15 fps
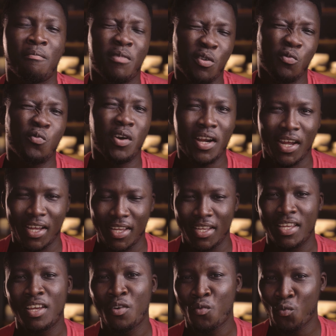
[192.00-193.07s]
But what I
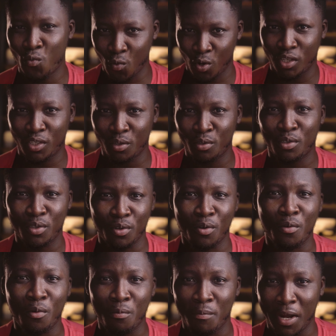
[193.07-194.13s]
was
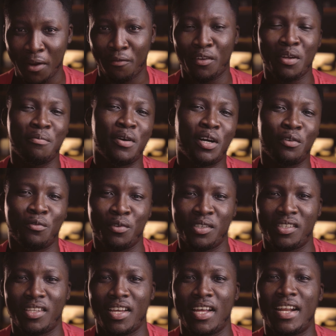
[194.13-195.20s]
also mindful about
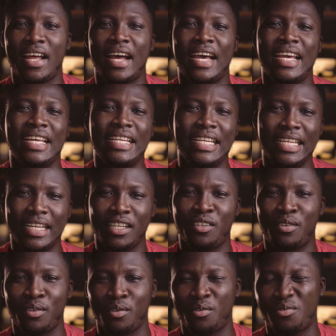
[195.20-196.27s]
was that I needed
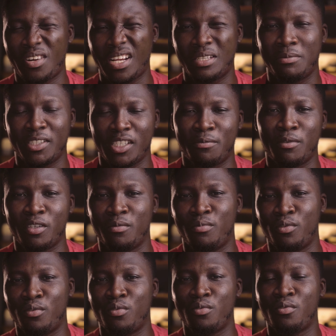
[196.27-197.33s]
to try as much as
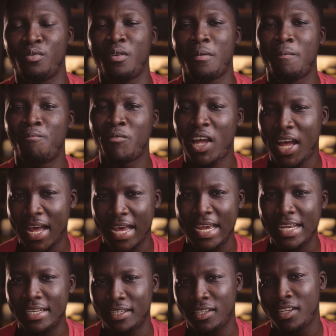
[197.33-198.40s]
possible to
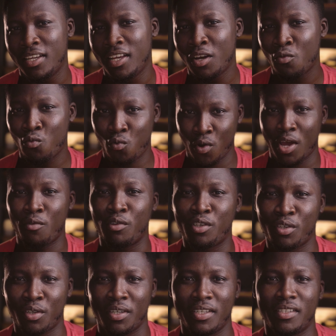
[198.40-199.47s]
hide where we
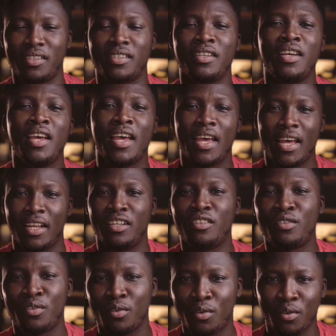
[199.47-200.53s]
shot this and
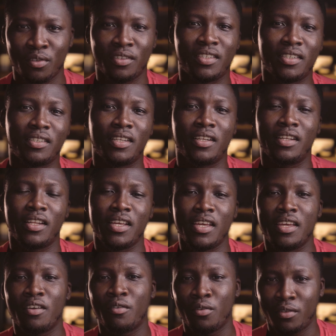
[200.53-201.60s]
to
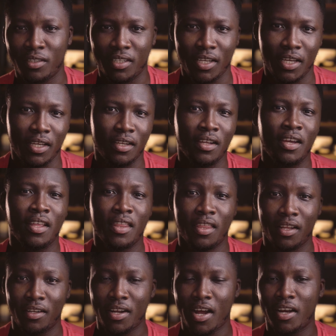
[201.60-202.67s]
consistently contain
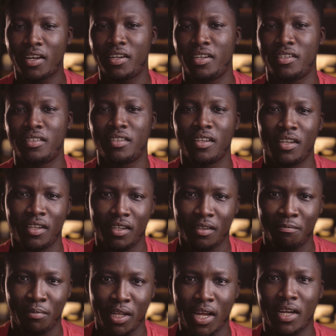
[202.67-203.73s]
the darkness and
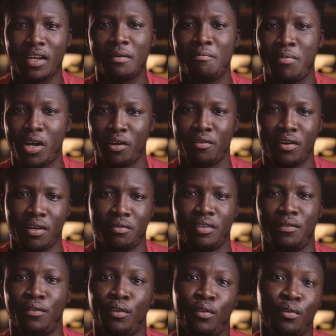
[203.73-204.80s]
the black background,
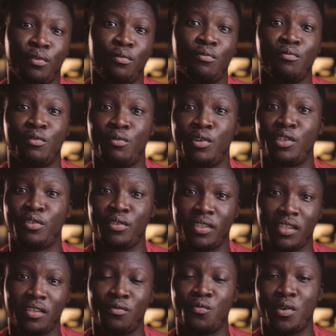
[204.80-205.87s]
even though we were
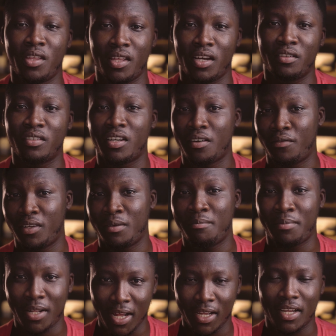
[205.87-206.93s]
shooting without having a
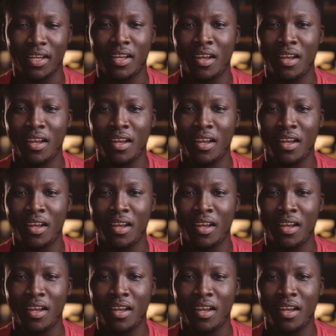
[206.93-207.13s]
black